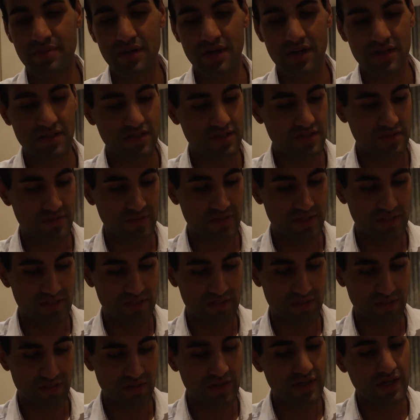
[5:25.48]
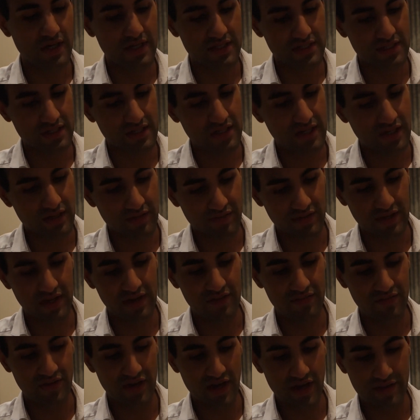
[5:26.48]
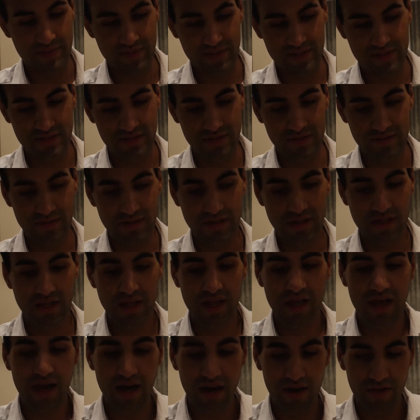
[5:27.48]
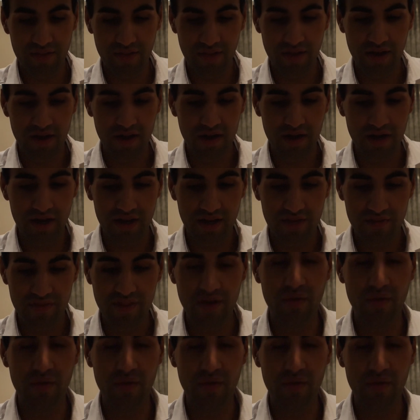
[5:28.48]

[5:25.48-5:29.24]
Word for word: passes with these so you guys can kind of get a vibe as to how they are and if